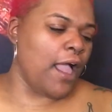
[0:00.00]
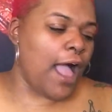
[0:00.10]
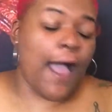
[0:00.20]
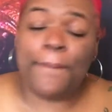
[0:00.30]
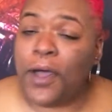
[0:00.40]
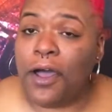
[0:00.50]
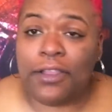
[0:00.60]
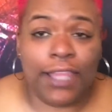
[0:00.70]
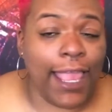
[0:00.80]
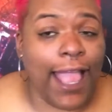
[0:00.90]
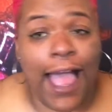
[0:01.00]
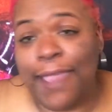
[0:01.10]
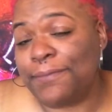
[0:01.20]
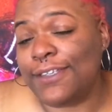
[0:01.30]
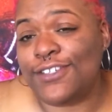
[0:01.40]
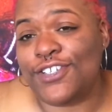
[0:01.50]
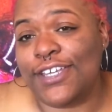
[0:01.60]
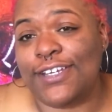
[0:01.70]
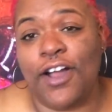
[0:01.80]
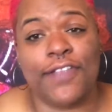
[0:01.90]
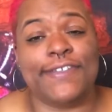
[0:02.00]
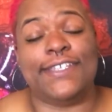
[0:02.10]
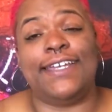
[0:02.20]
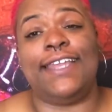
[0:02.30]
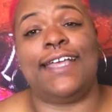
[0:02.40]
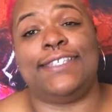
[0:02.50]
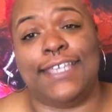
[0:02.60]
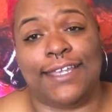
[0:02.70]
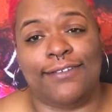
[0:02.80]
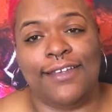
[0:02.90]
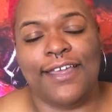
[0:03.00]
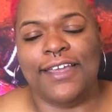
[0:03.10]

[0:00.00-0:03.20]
I'm all like hyped and shit, and all of a sudden that's it.